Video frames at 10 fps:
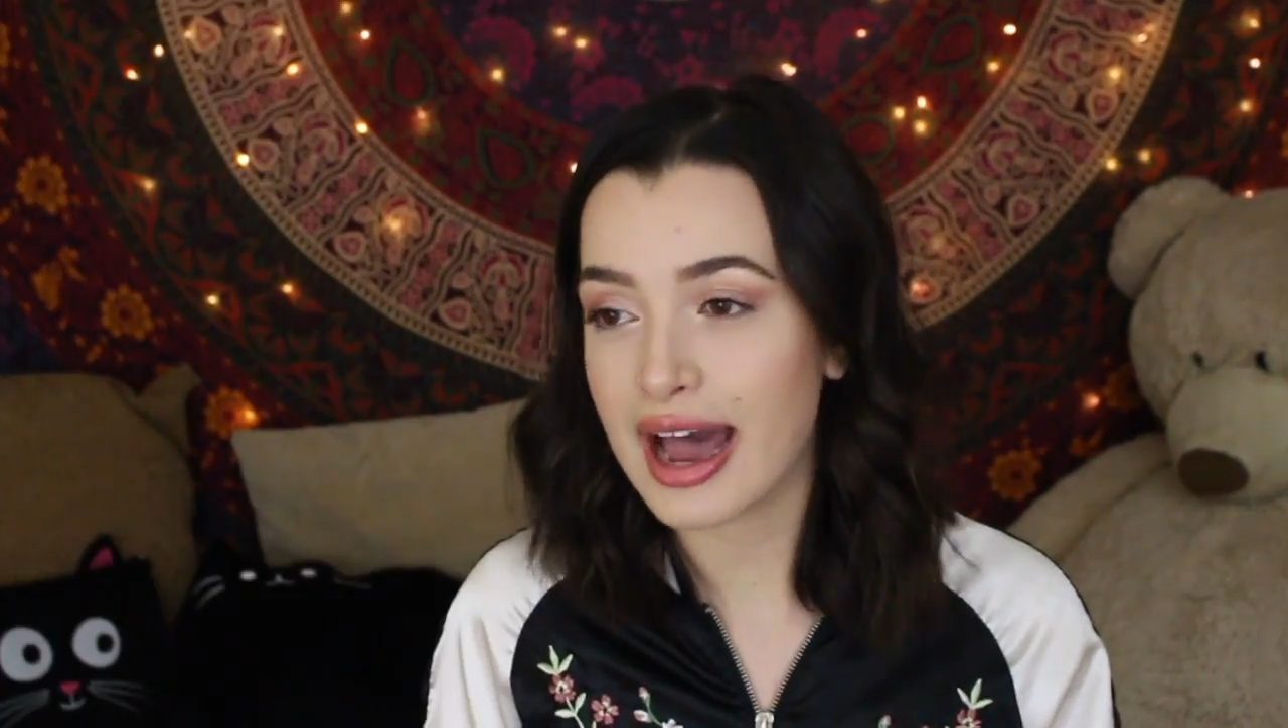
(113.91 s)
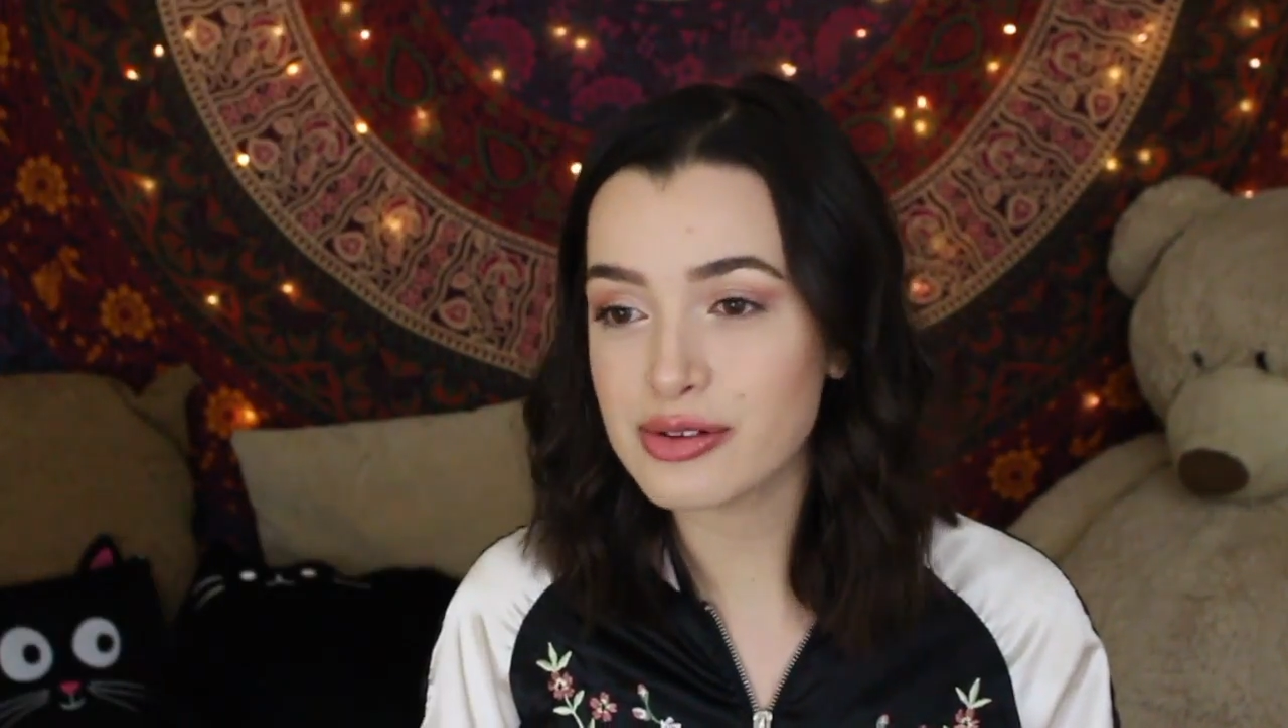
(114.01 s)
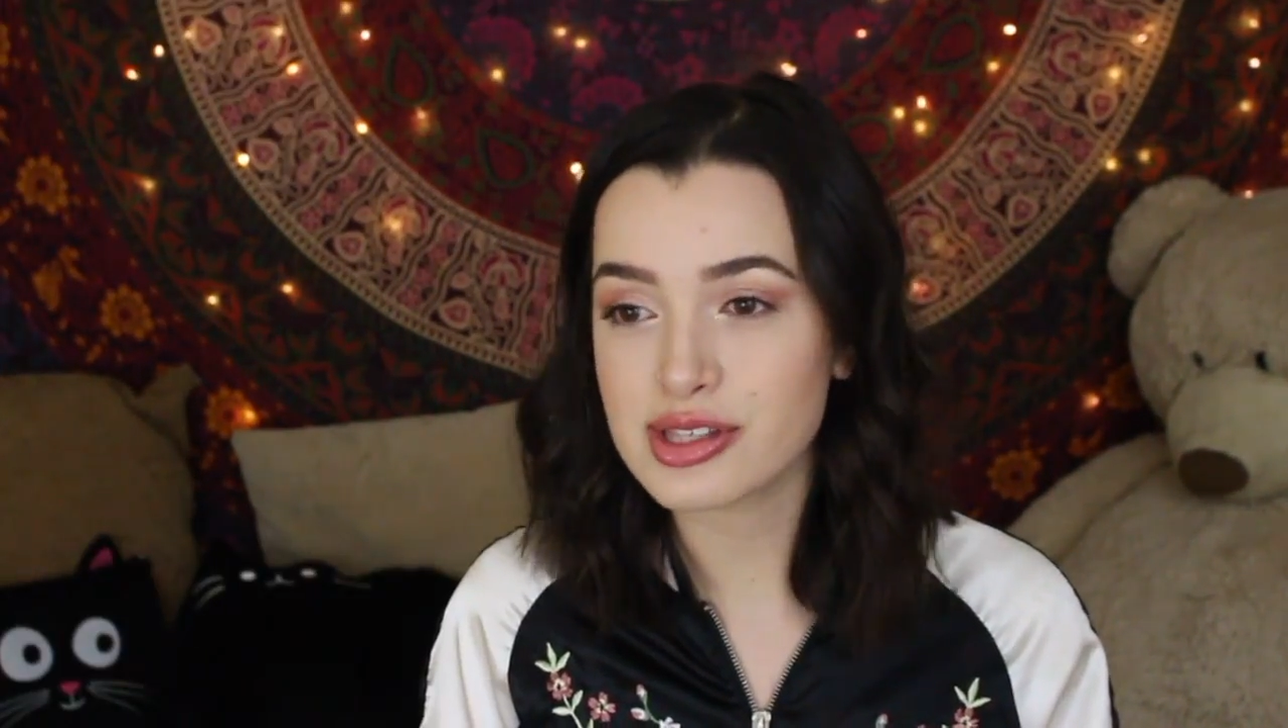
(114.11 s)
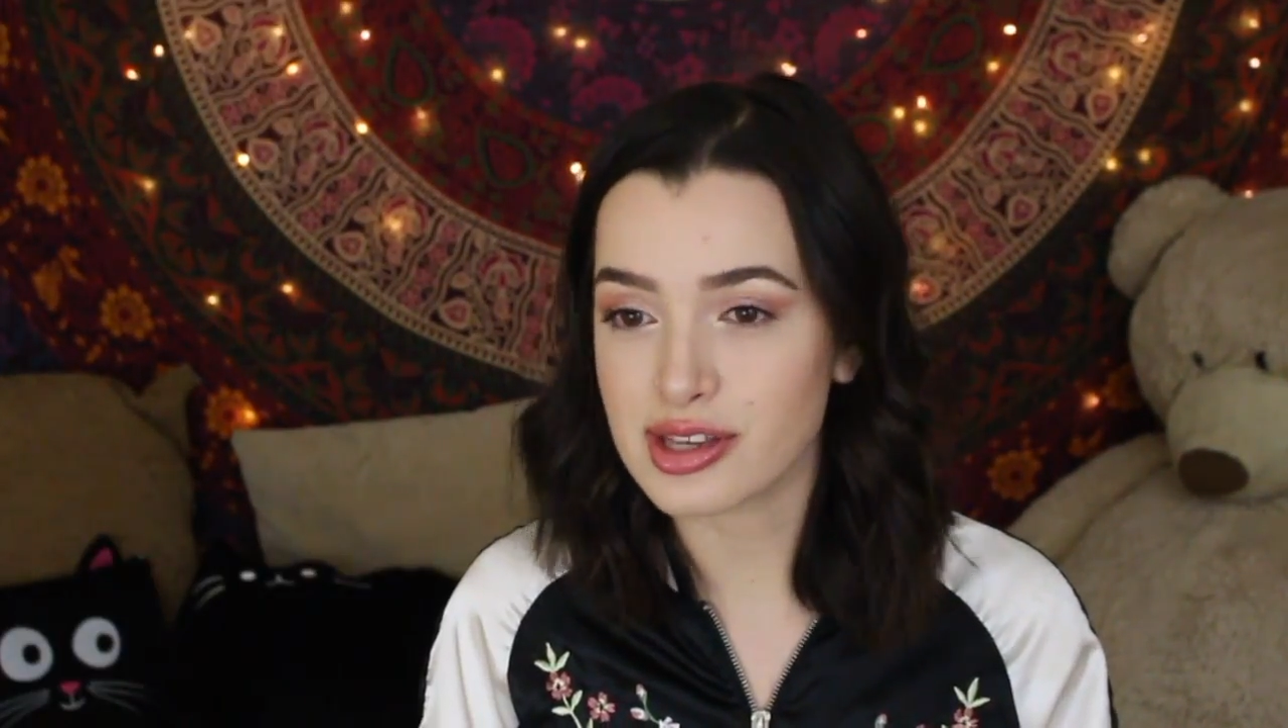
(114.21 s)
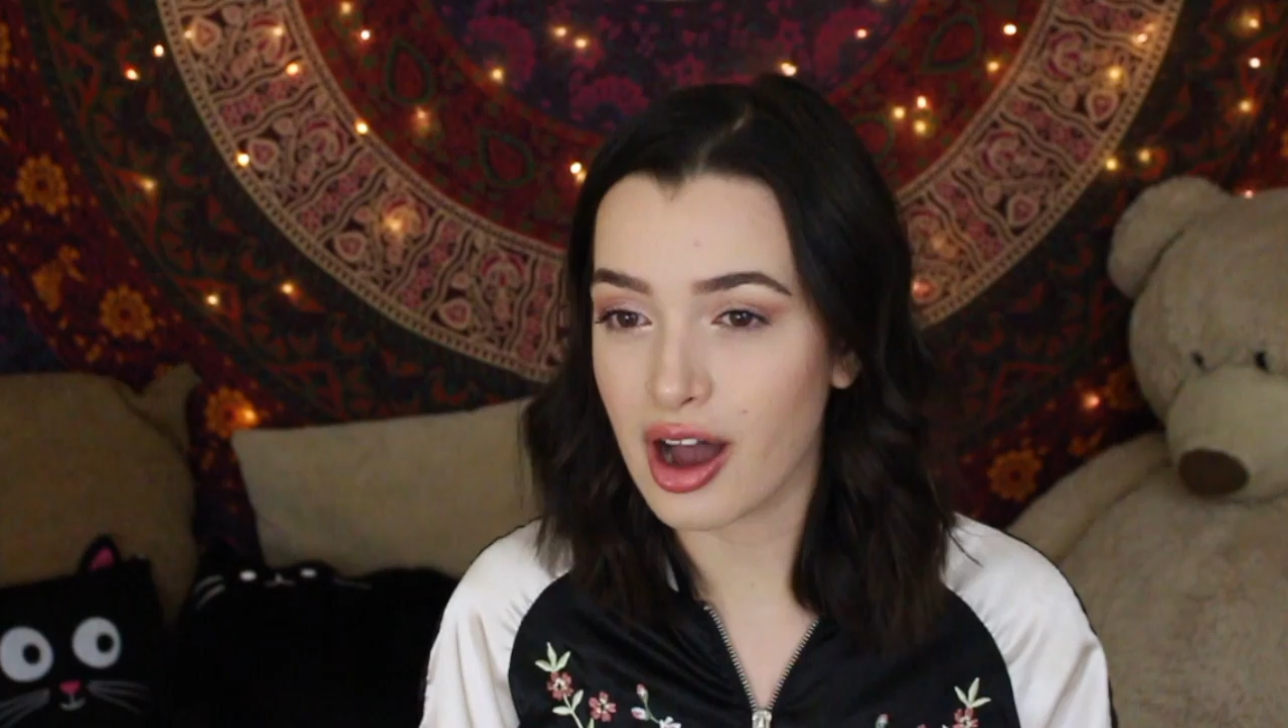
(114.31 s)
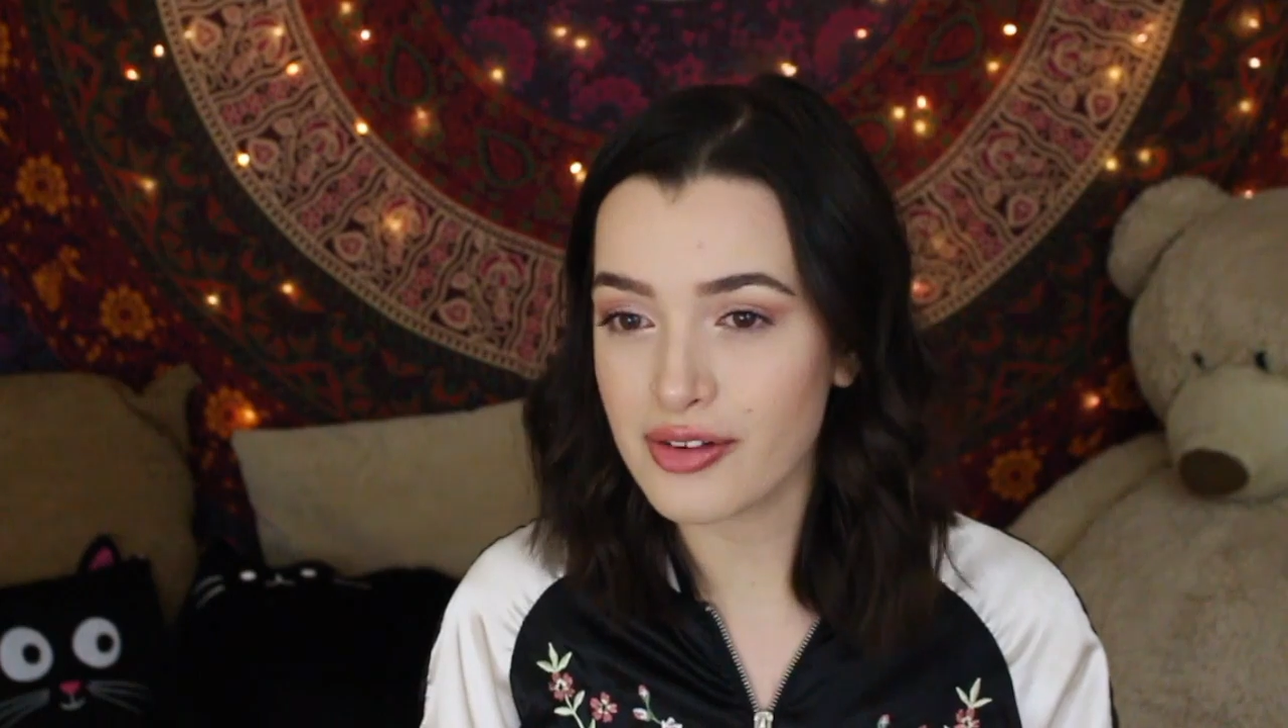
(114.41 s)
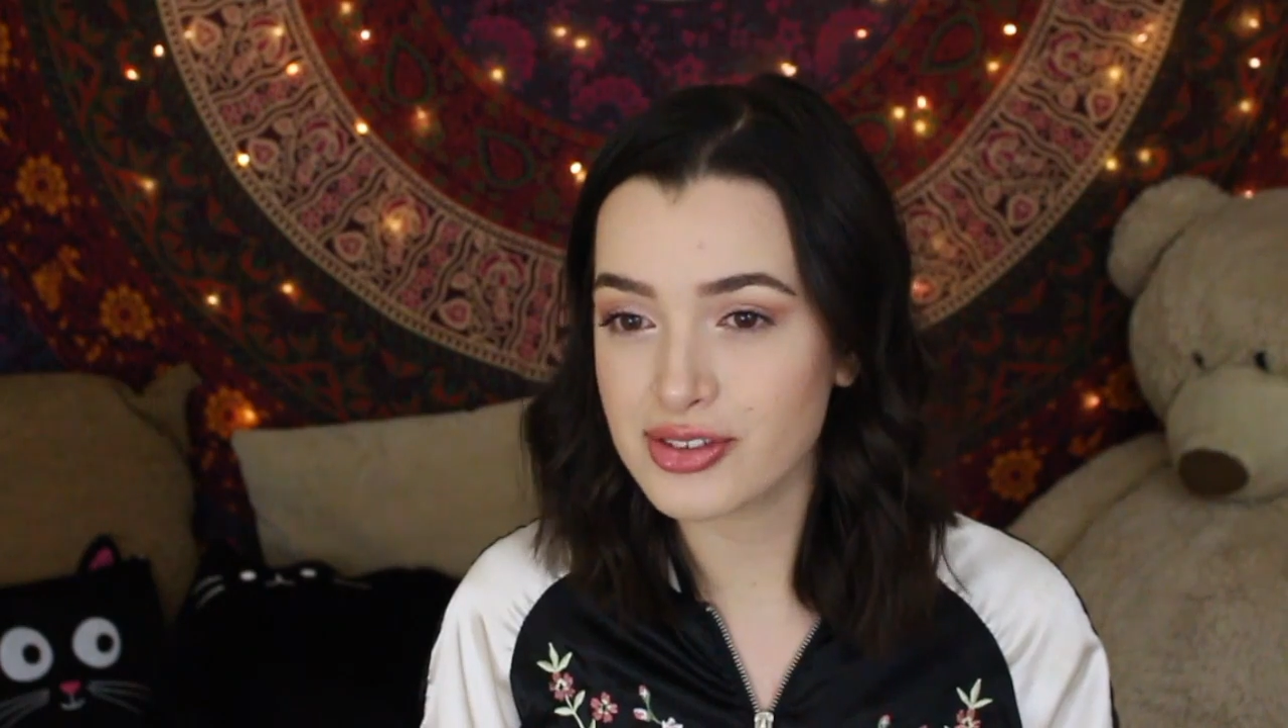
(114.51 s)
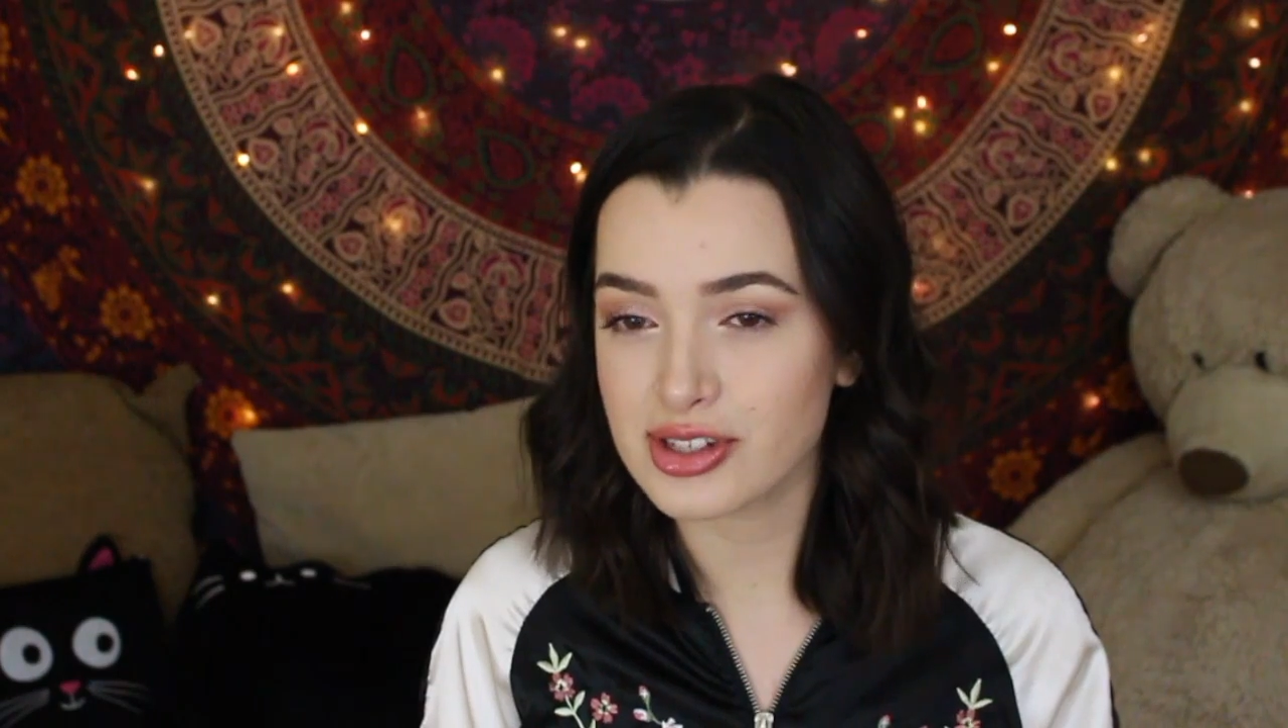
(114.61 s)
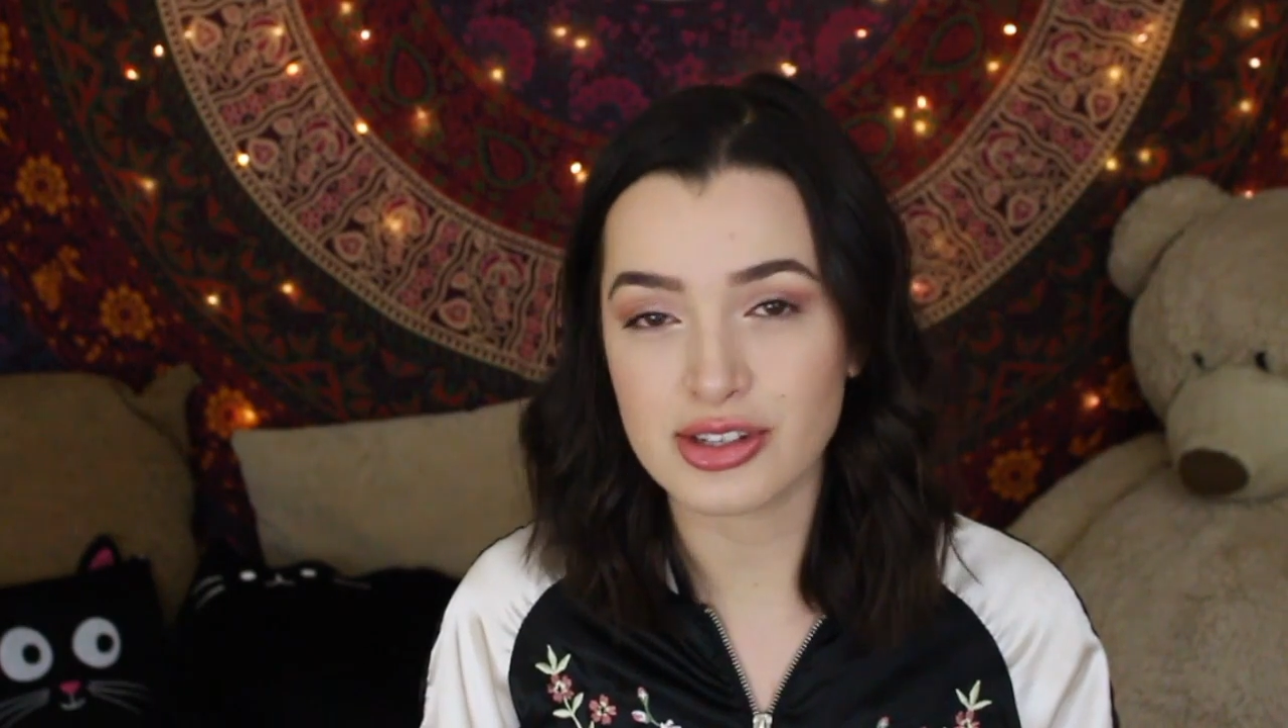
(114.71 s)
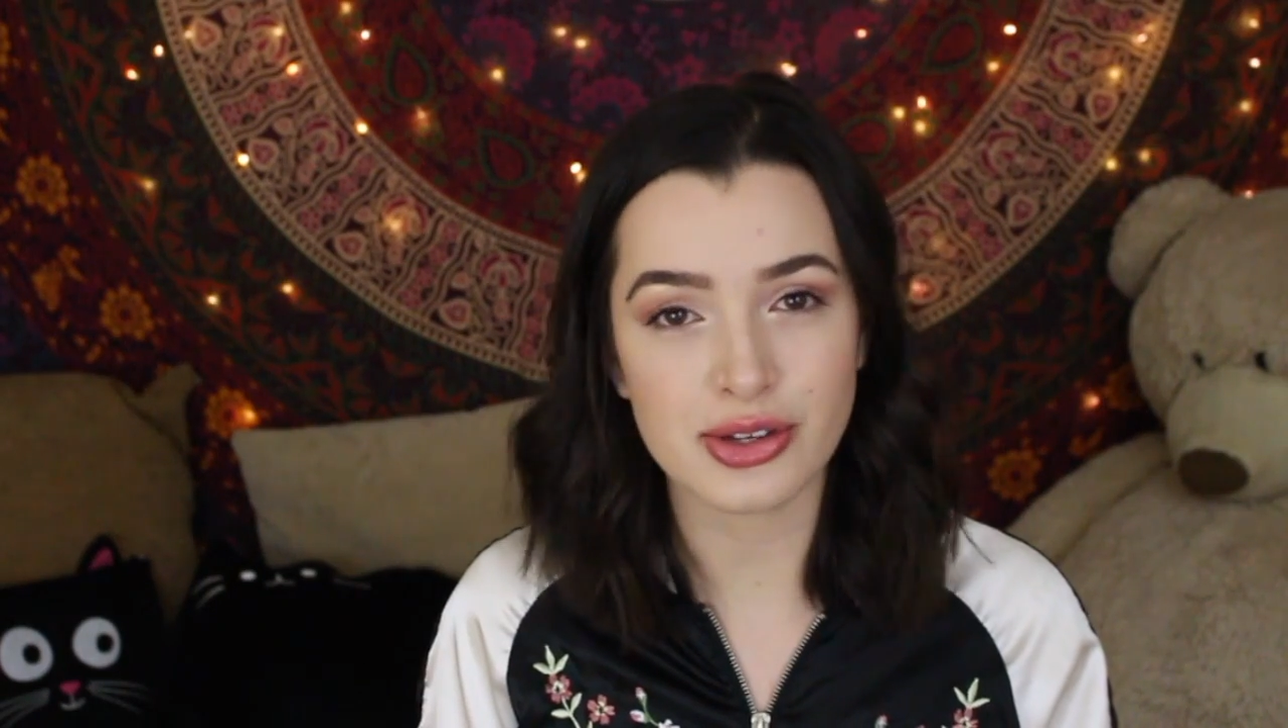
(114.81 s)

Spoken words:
How soft